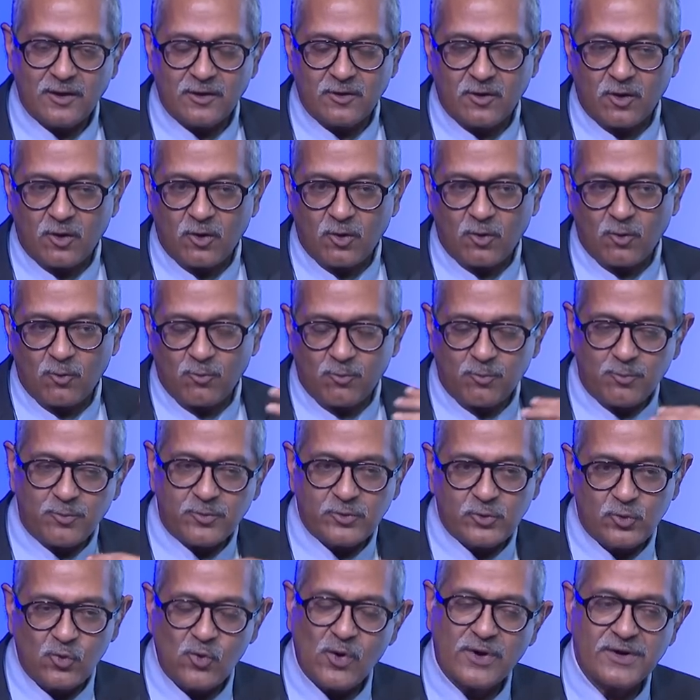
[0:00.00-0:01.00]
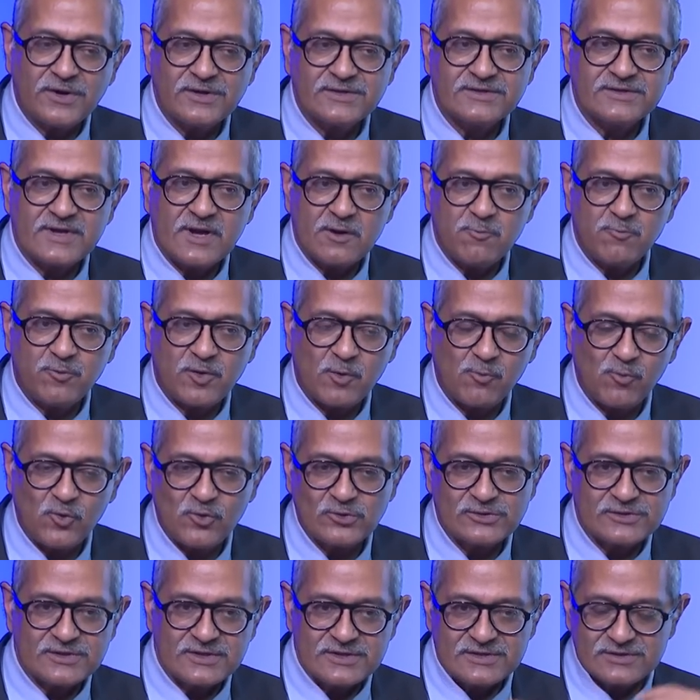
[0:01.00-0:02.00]
Uh, do understand
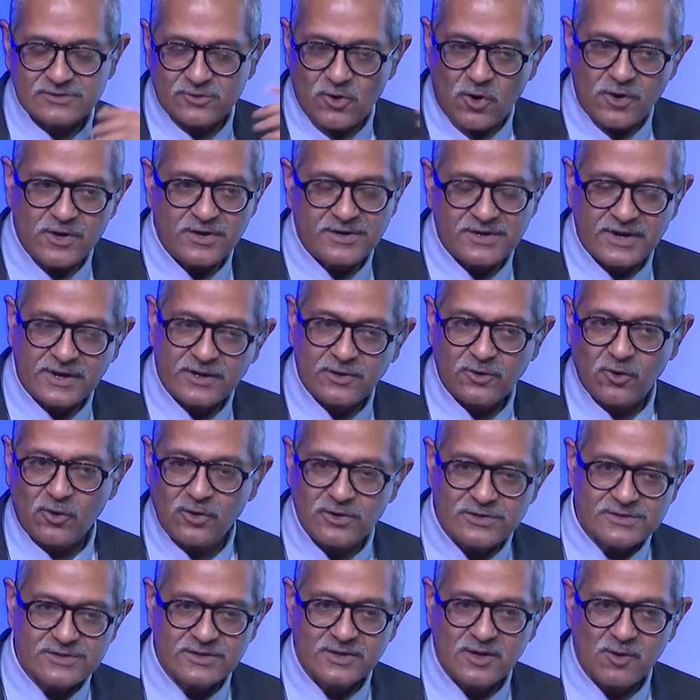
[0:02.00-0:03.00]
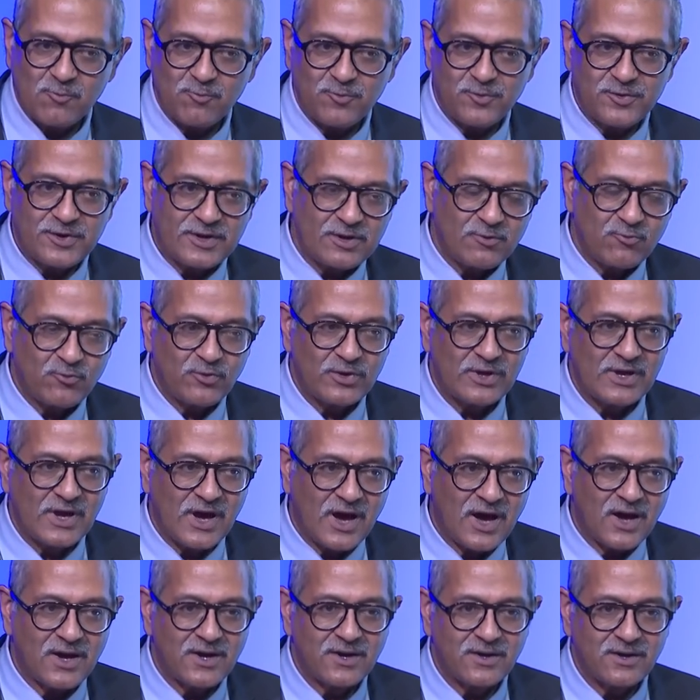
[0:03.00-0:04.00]
BrahMos is not a technology company. We
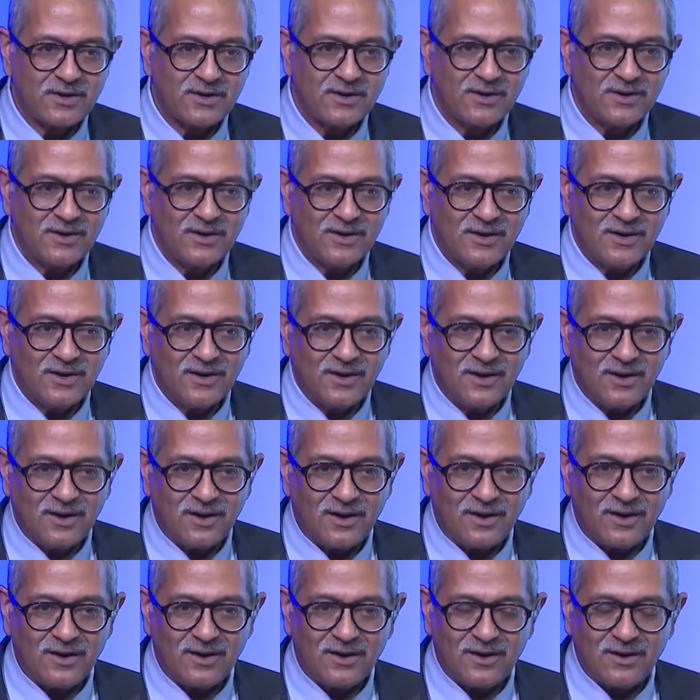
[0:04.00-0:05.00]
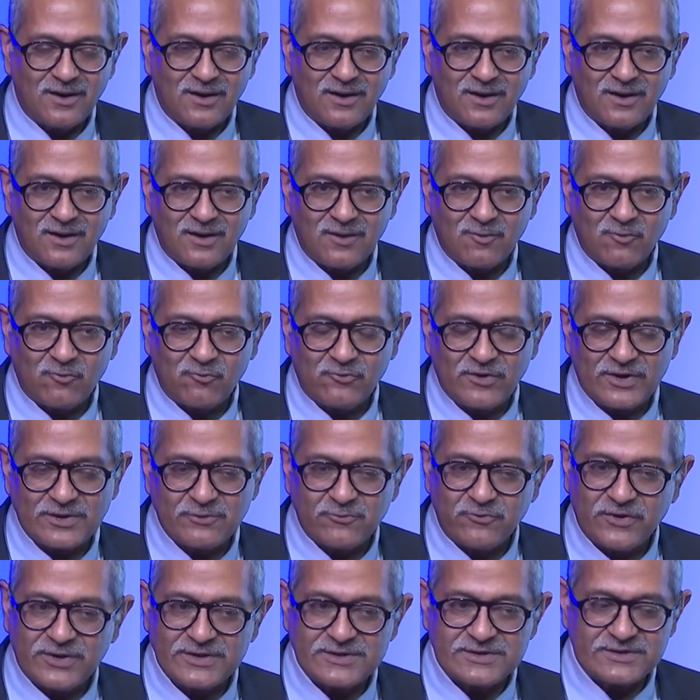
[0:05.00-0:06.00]
are uh, a
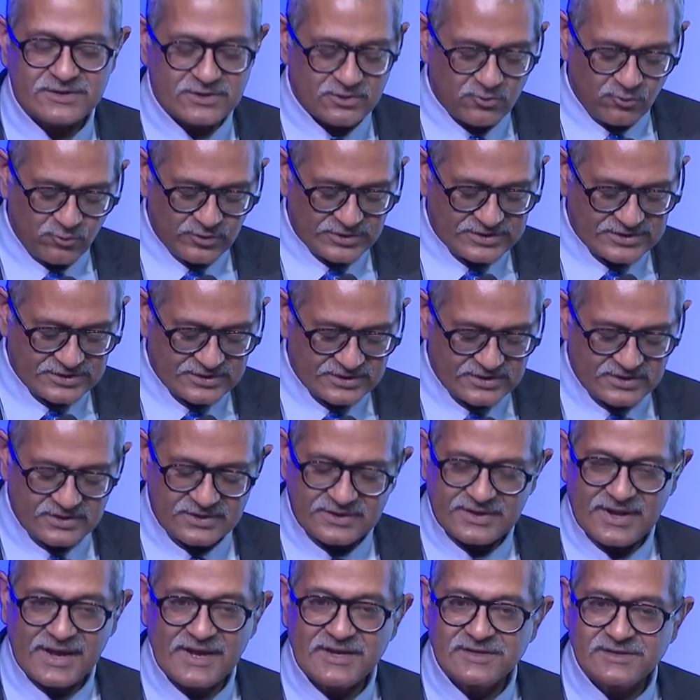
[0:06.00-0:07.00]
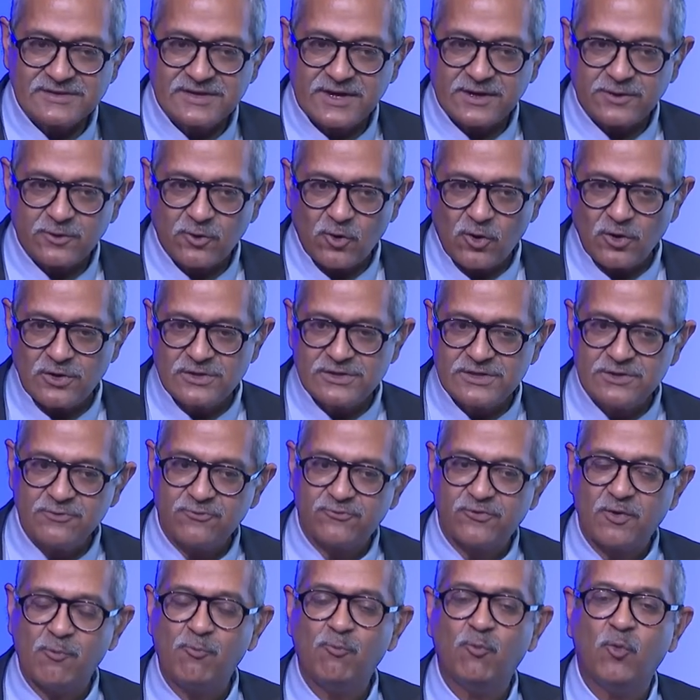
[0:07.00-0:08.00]
venture which takes technology
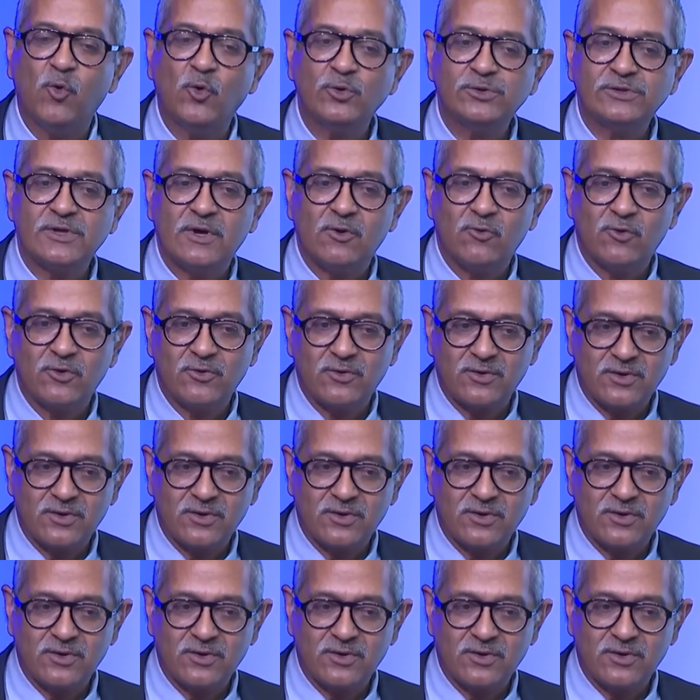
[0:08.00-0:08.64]
from both our